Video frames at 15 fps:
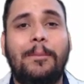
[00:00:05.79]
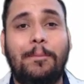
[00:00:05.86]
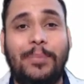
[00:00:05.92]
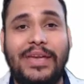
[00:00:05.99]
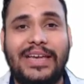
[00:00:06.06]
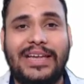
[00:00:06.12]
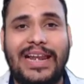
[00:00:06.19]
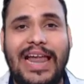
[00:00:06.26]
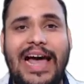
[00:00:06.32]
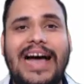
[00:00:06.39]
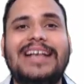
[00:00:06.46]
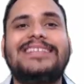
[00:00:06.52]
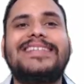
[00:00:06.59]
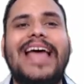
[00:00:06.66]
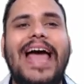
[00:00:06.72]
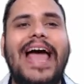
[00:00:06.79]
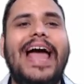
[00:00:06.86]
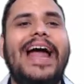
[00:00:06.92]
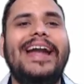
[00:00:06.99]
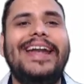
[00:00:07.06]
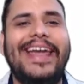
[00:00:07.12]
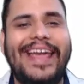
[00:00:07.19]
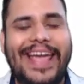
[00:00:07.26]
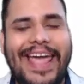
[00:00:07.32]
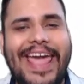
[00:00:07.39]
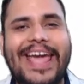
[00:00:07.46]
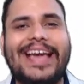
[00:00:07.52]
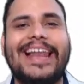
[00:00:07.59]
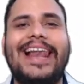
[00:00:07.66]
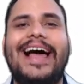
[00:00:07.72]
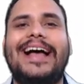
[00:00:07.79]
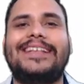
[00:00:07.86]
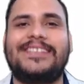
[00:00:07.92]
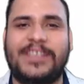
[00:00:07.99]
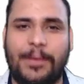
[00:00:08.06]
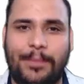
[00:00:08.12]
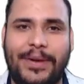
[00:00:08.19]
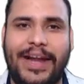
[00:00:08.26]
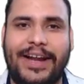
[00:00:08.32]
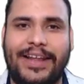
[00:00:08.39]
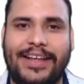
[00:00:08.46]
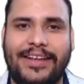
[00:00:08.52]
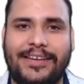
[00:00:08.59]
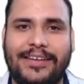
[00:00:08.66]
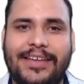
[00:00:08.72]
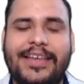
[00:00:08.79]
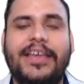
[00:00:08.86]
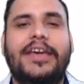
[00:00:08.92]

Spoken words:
B class and A class subnetting.